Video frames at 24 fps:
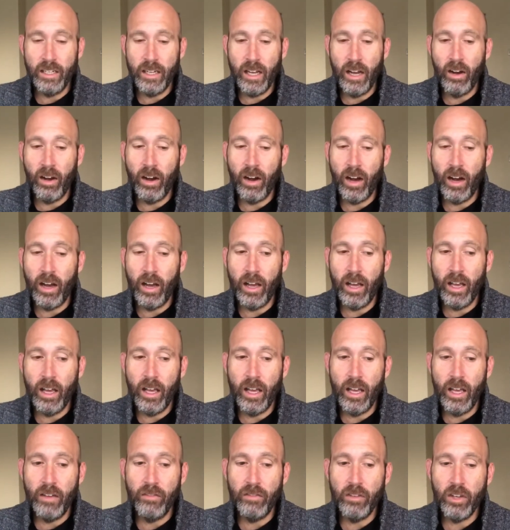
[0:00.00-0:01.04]
Now,
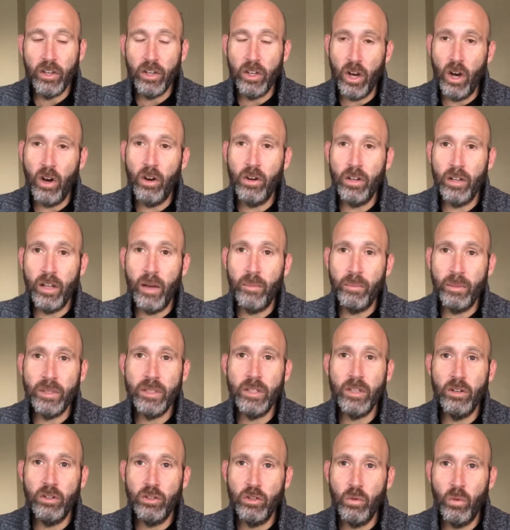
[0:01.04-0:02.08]
if you go to
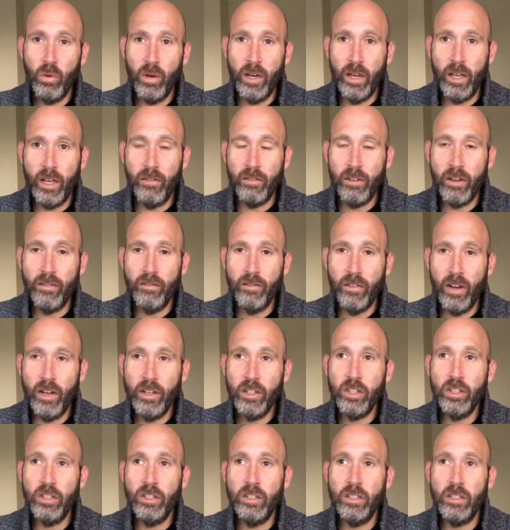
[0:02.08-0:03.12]
episode 20 of
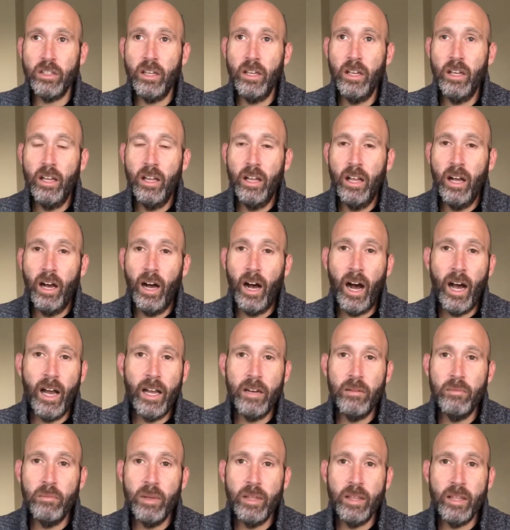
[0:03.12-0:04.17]
Confessions, I
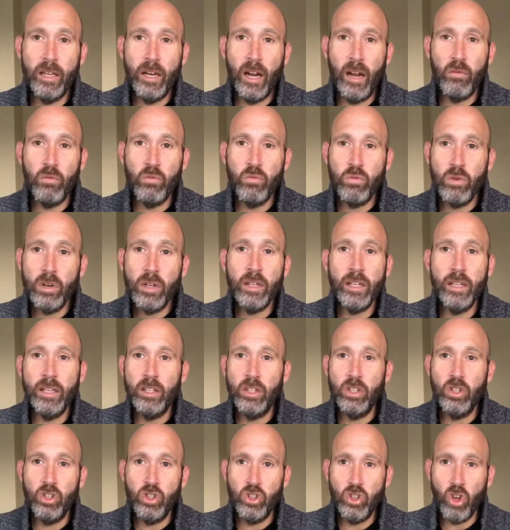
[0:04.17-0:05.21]
admit that I really
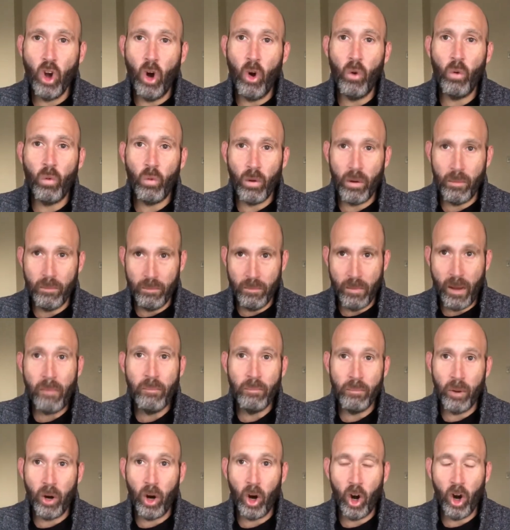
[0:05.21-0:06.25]
don't
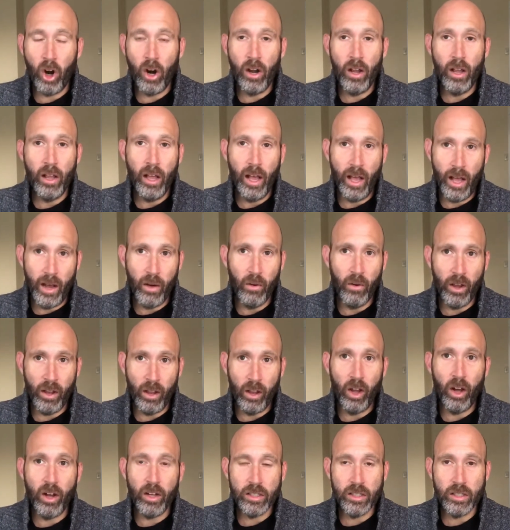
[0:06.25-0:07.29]
remember how I
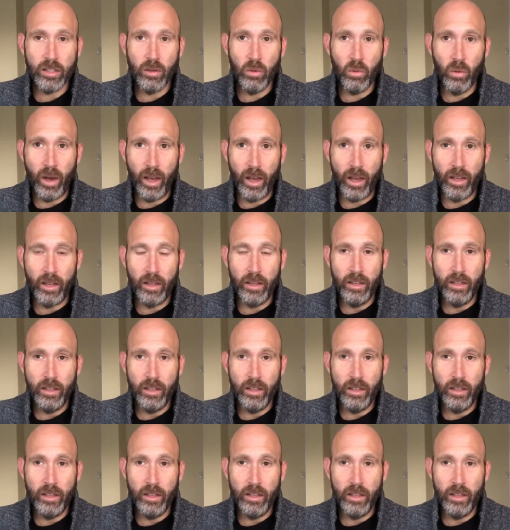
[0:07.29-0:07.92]
lost the weight.